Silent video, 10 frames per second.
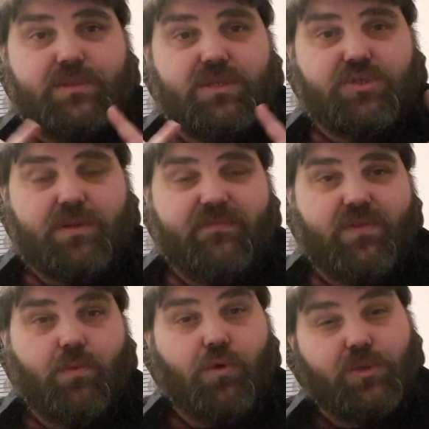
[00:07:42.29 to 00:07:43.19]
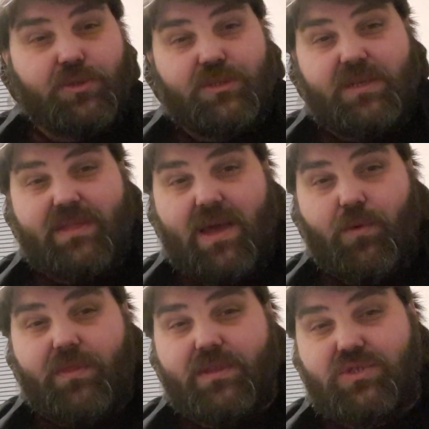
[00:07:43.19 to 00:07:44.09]
So the trim for the walls, you'll see that
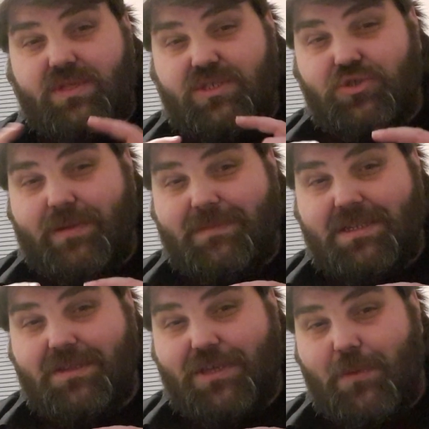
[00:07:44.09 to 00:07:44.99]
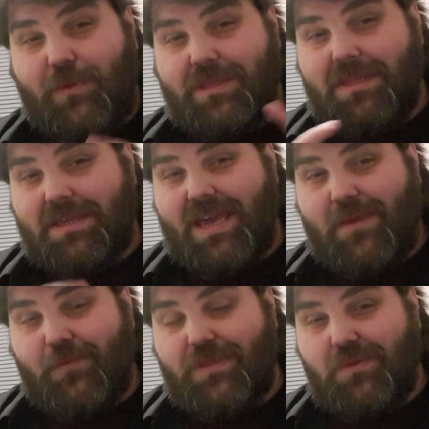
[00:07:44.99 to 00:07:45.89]
one, the trim didn't come with it, it
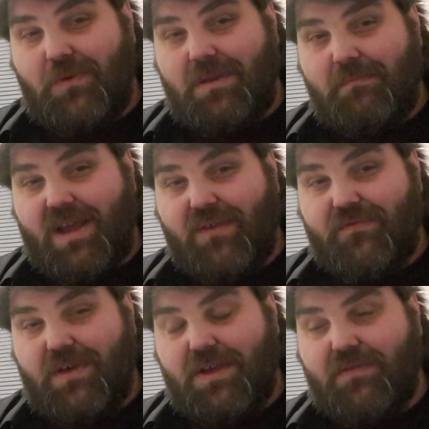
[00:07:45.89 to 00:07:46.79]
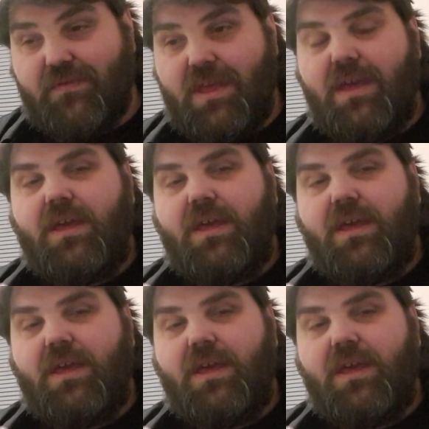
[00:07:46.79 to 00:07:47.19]
came with the one in pack 5.